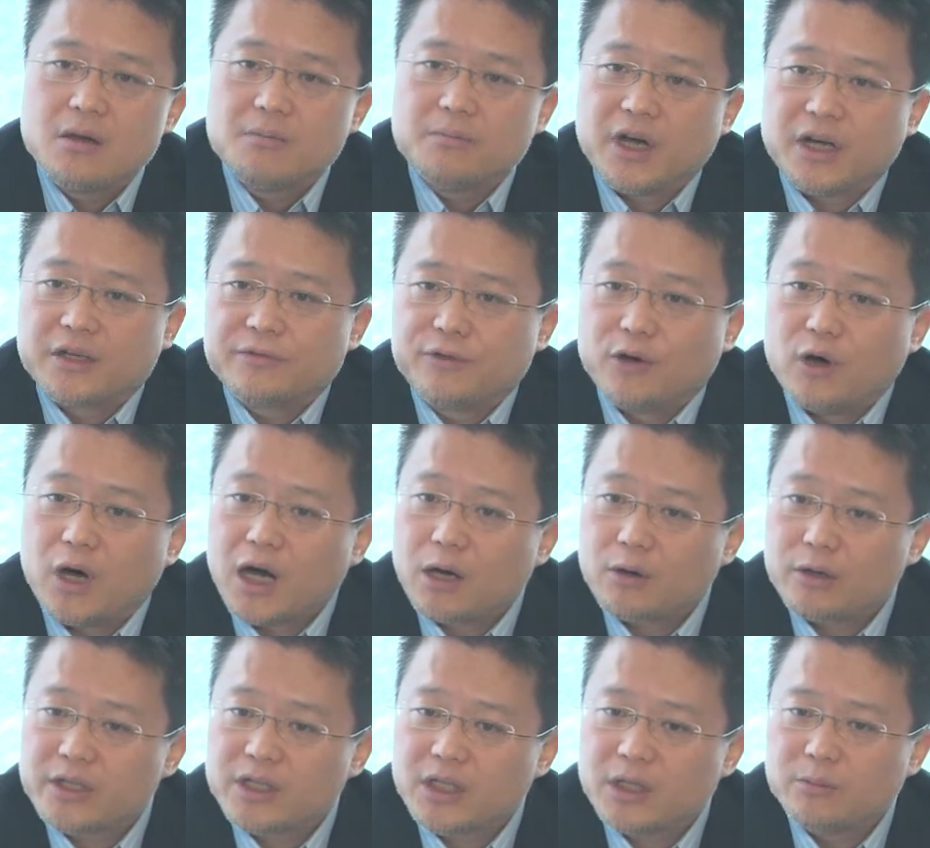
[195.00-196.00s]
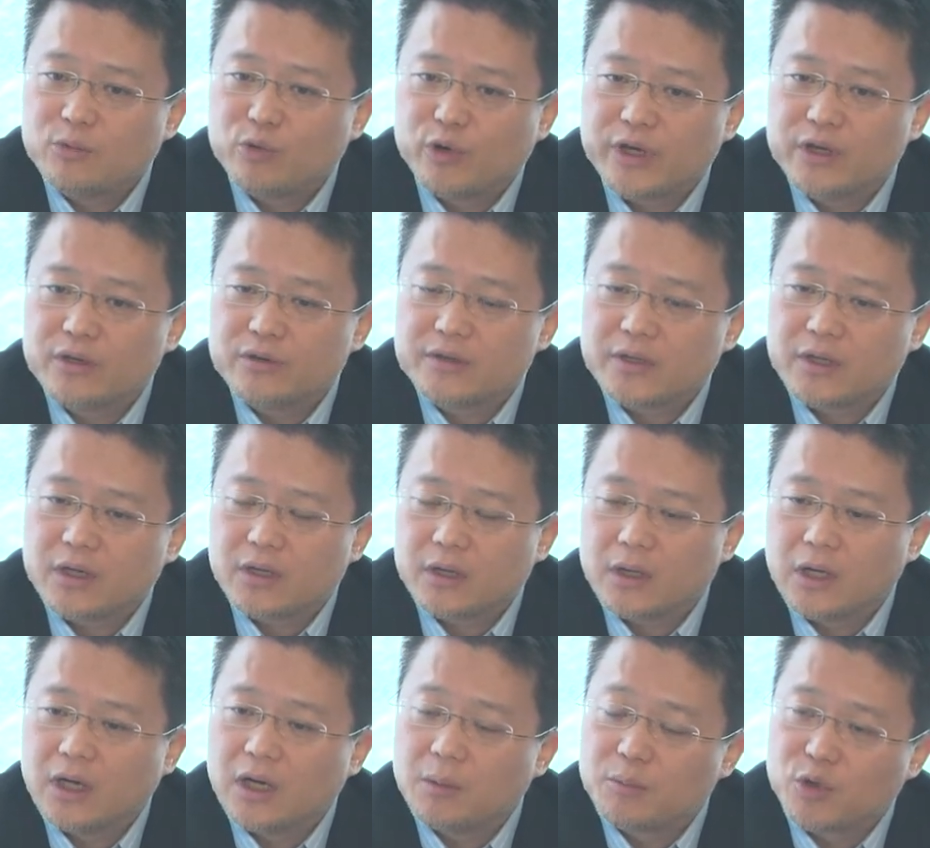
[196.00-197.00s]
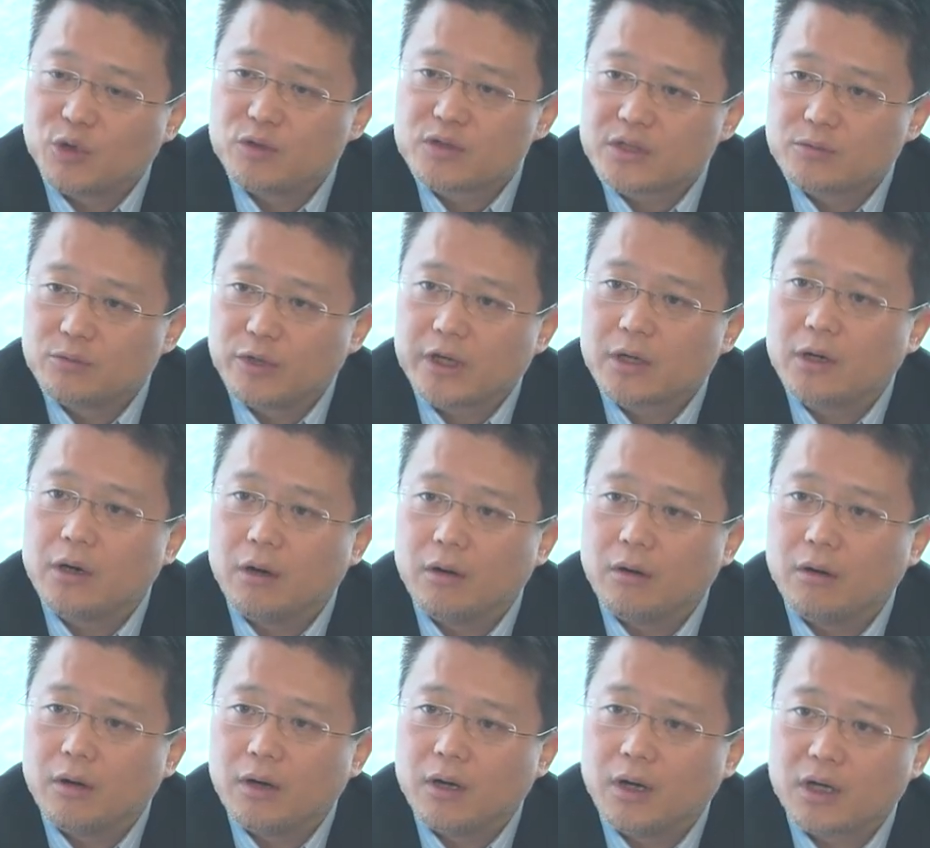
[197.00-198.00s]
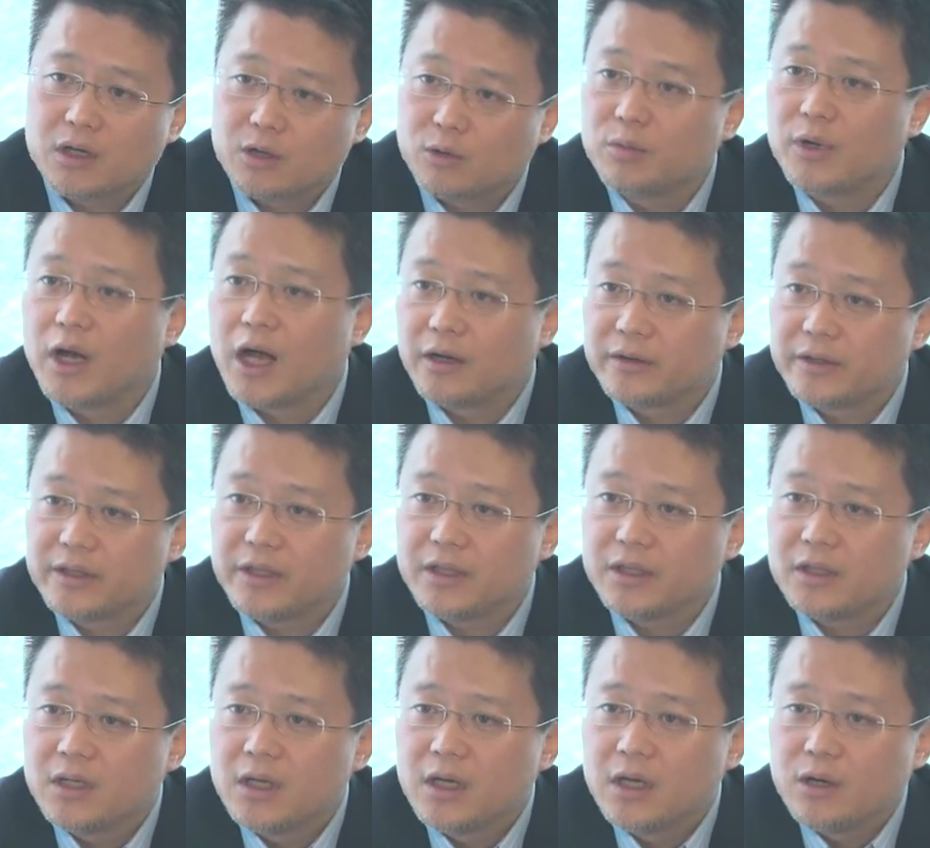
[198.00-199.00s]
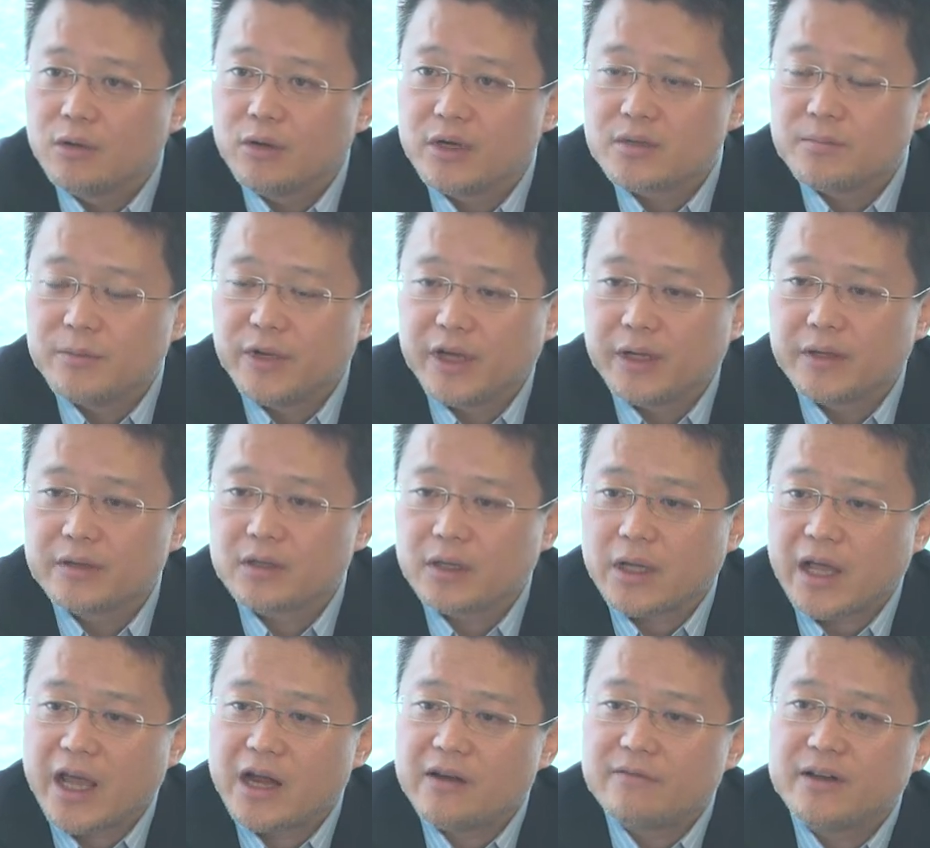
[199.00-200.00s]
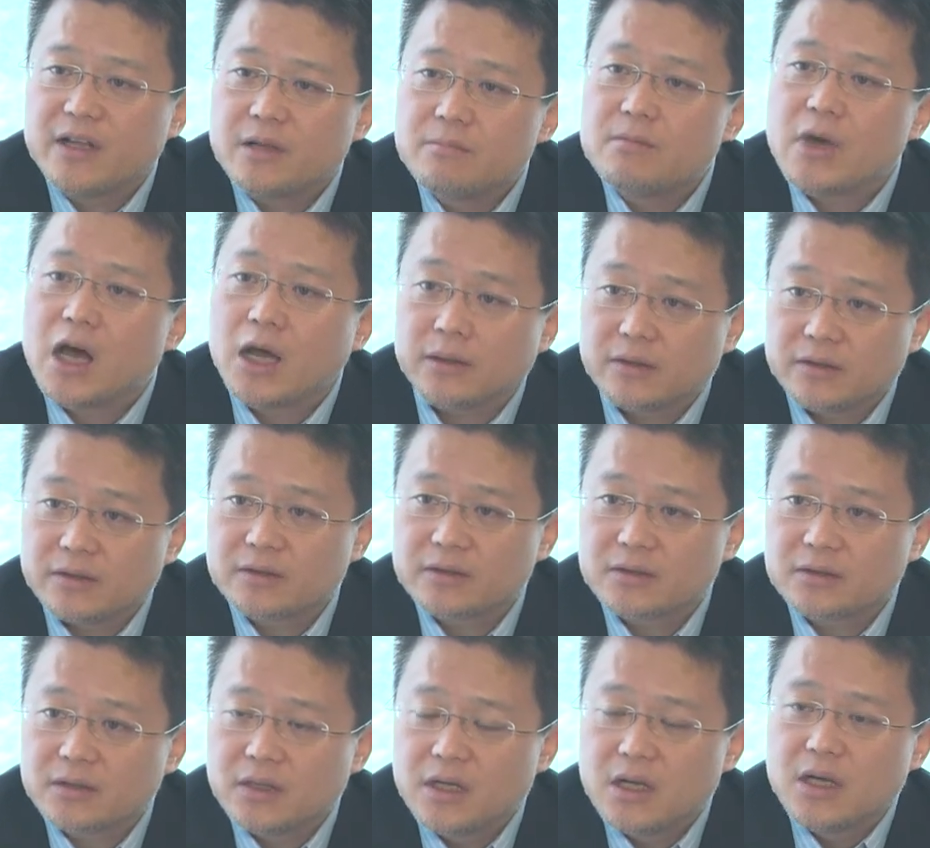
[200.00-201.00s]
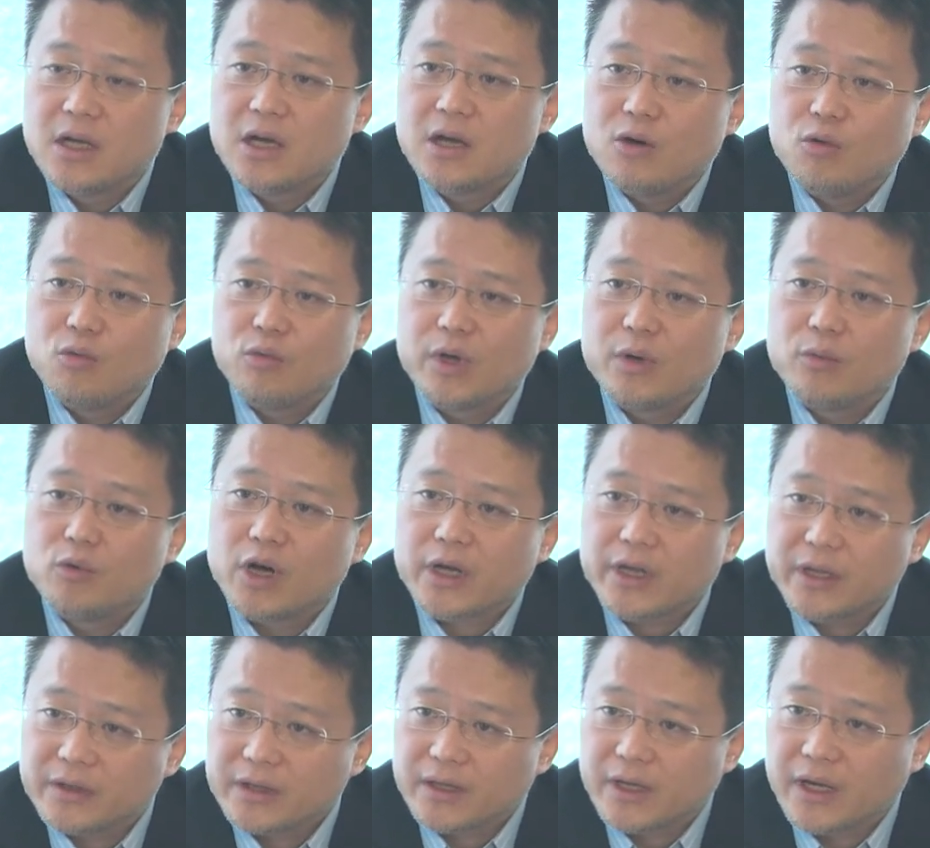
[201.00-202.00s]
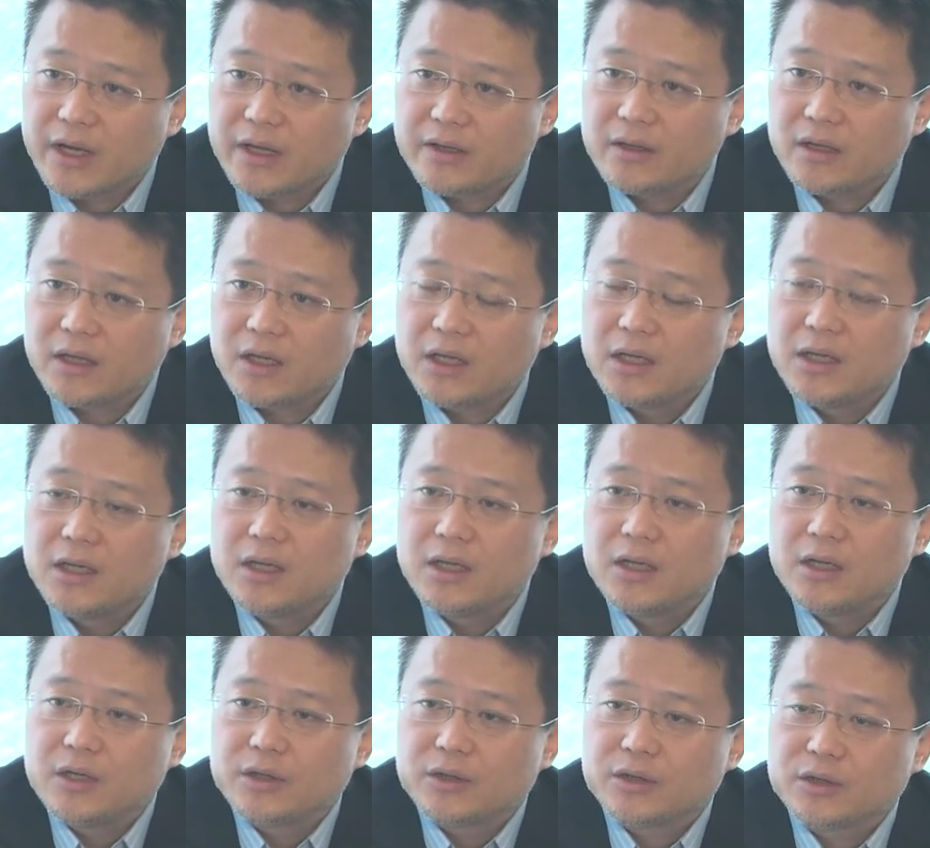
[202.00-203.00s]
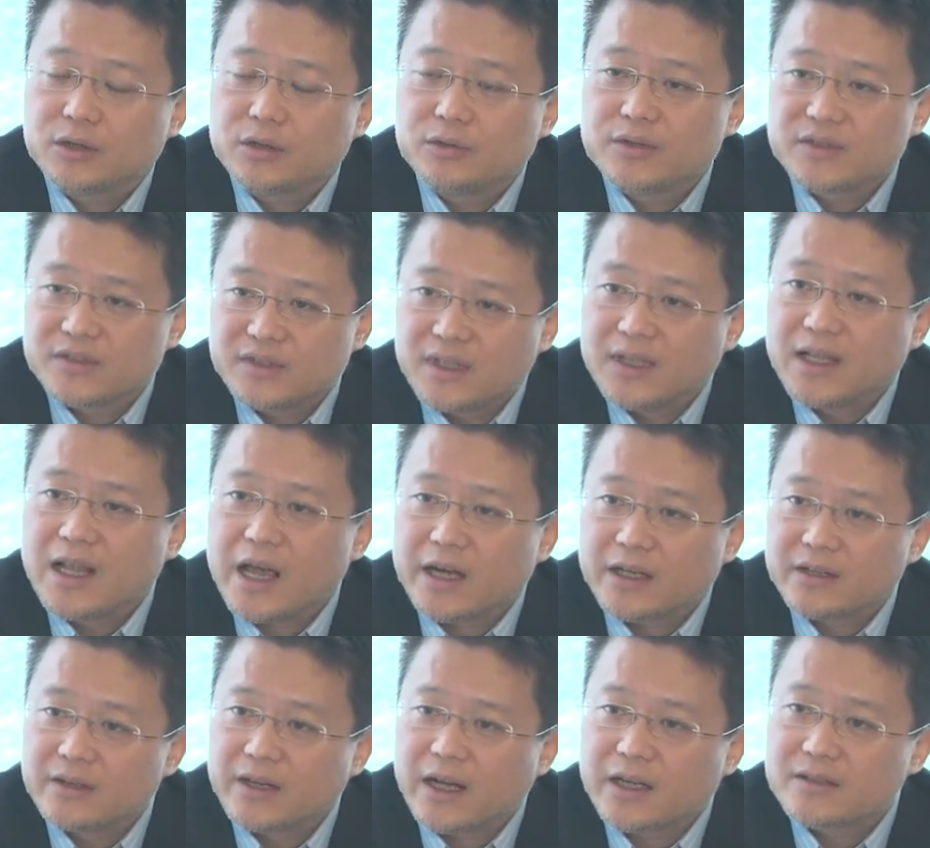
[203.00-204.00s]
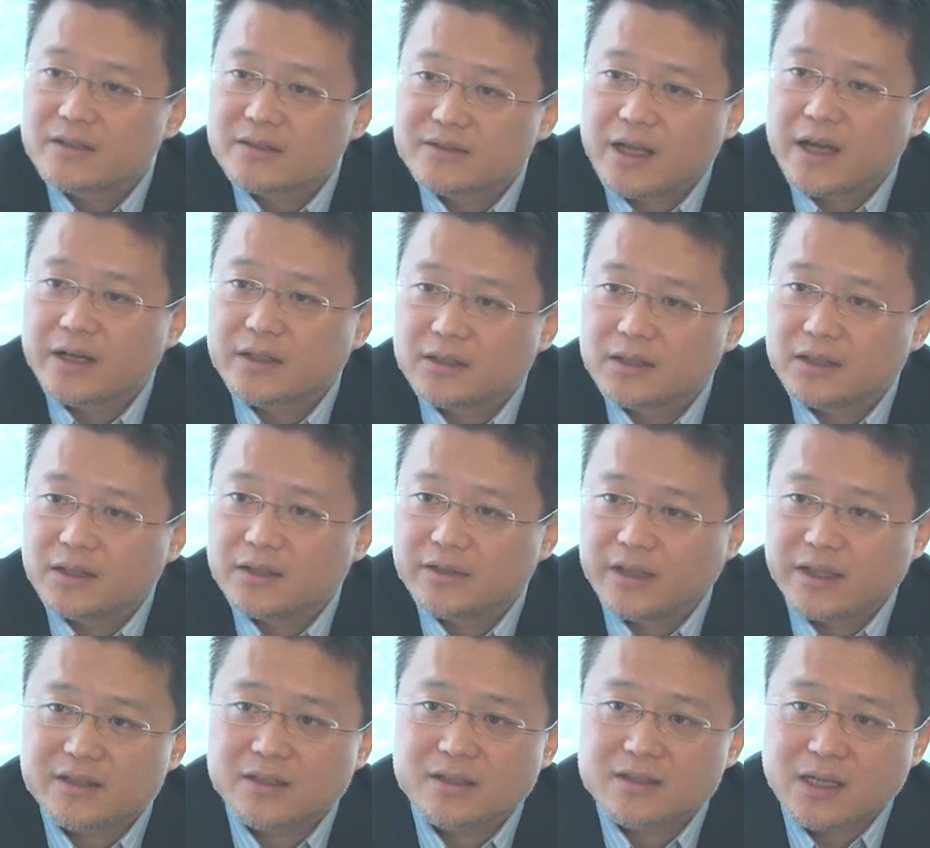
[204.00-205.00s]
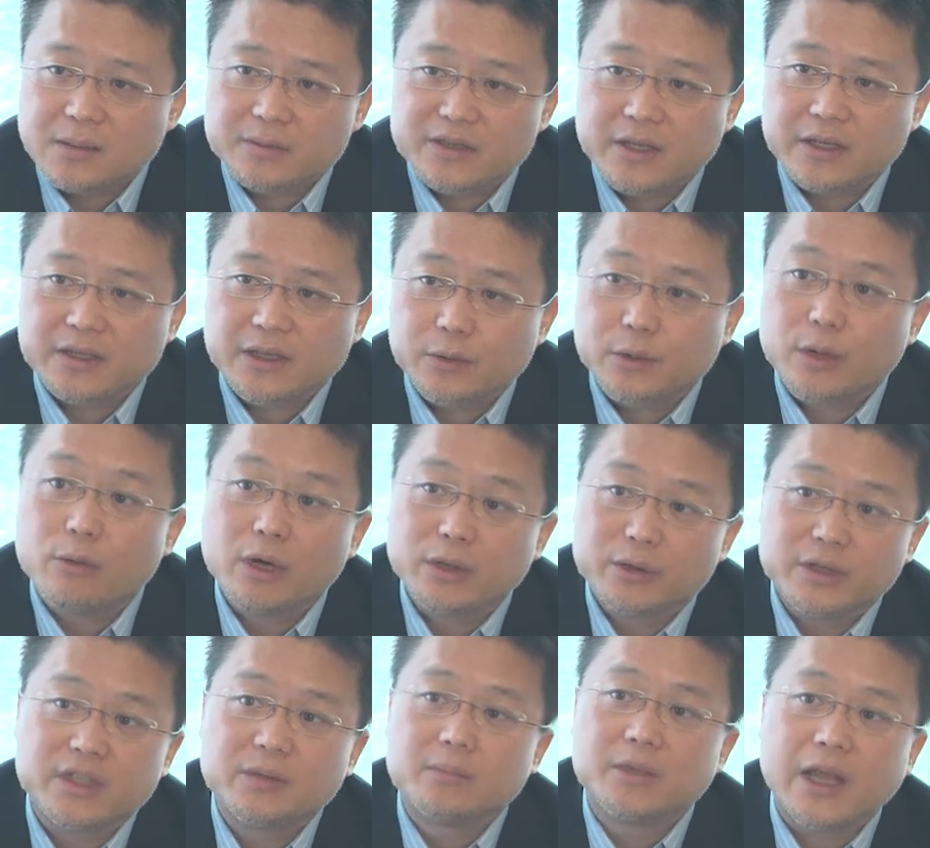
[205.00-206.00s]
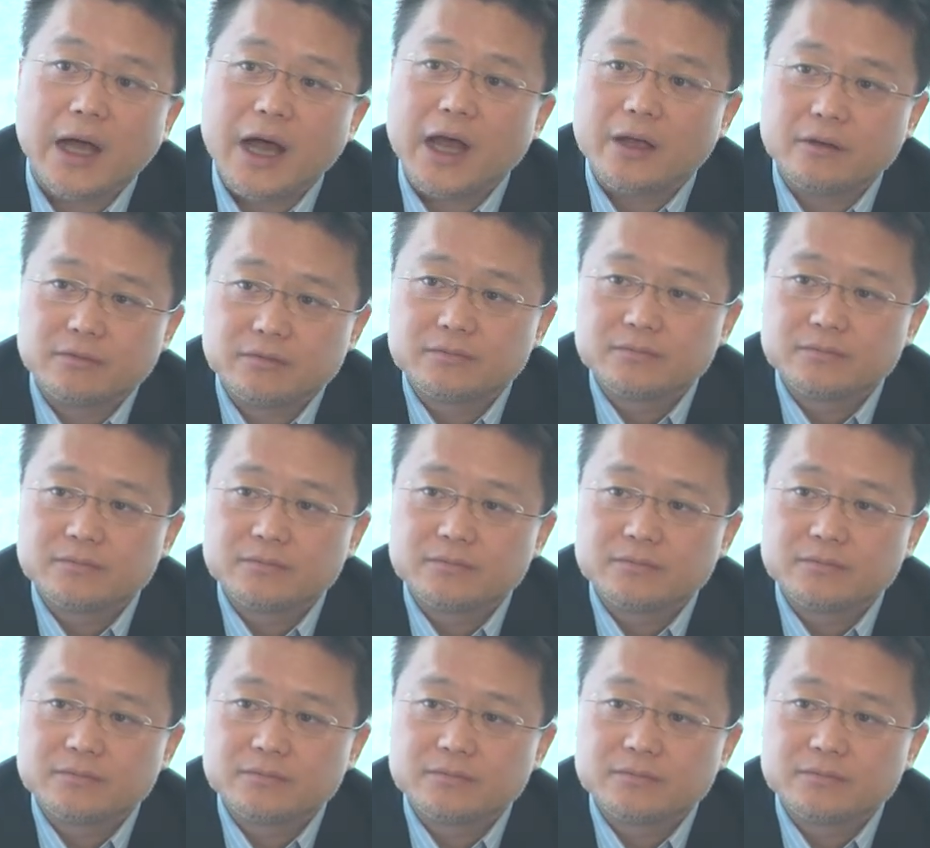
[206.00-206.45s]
But for our team, we use an approach we call group hunting, which means every month we working together to select next sector, next subsector we want to deep dive.